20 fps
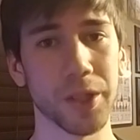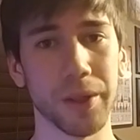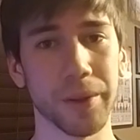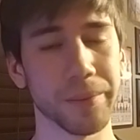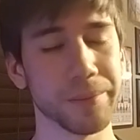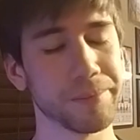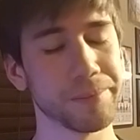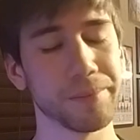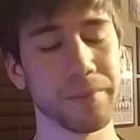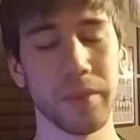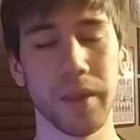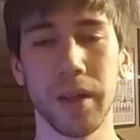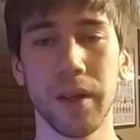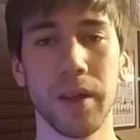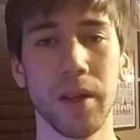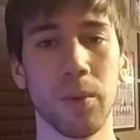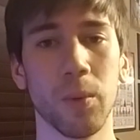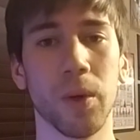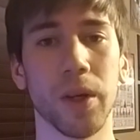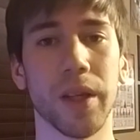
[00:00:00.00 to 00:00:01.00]
So
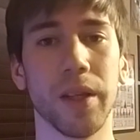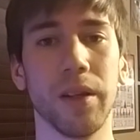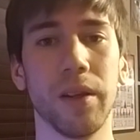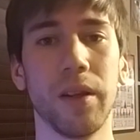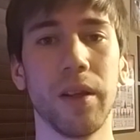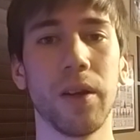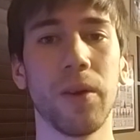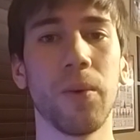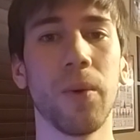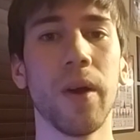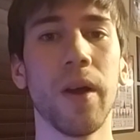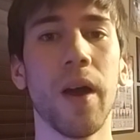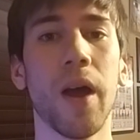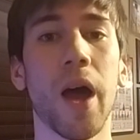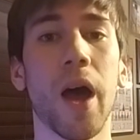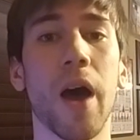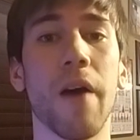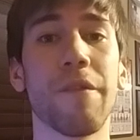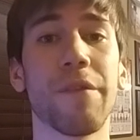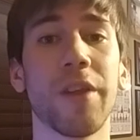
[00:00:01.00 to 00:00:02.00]
what can you do?
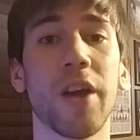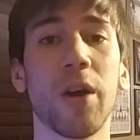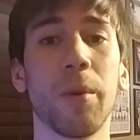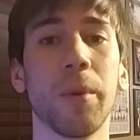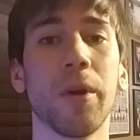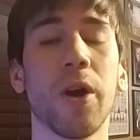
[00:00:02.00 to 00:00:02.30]
From there,